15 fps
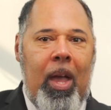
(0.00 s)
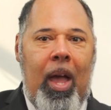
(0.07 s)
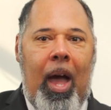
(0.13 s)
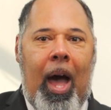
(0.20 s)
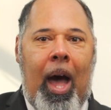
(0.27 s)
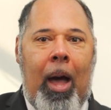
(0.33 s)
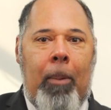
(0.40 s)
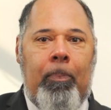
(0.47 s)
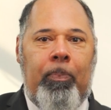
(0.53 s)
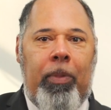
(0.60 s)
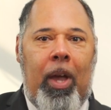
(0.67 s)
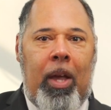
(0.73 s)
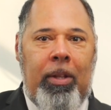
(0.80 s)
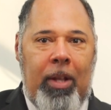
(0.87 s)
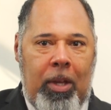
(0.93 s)
And
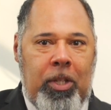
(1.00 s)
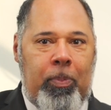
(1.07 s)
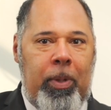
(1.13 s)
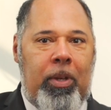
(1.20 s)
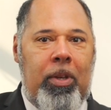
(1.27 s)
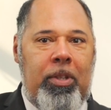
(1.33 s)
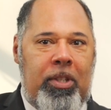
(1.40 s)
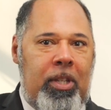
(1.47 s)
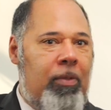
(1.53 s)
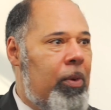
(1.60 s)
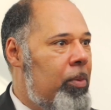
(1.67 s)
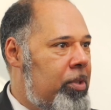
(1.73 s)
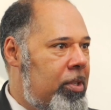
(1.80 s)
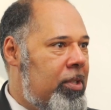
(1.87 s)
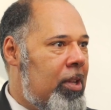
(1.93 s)
that's because civil
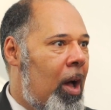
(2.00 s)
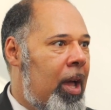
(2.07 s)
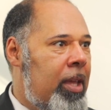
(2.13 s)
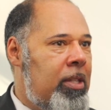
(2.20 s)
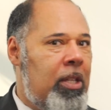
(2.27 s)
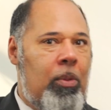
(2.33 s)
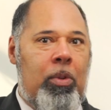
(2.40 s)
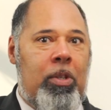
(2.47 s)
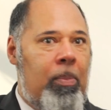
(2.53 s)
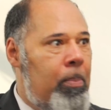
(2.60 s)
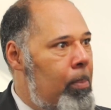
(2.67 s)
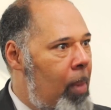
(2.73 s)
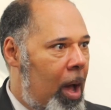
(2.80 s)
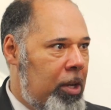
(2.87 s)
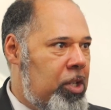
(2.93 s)
society was
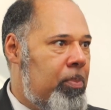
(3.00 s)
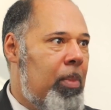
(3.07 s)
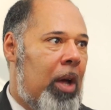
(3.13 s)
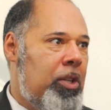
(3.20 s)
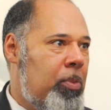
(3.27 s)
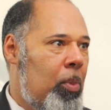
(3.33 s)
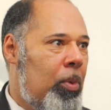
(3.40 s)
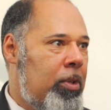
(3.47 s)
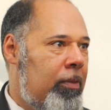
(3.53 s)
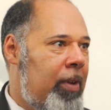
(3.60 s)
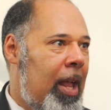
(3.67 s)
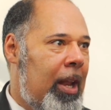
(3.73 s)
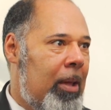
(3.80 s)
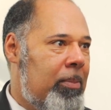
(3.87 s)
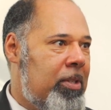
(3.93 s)
much, much more
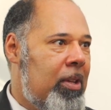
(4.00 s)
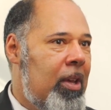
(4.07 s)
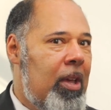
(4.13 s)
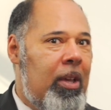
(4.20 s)
developed,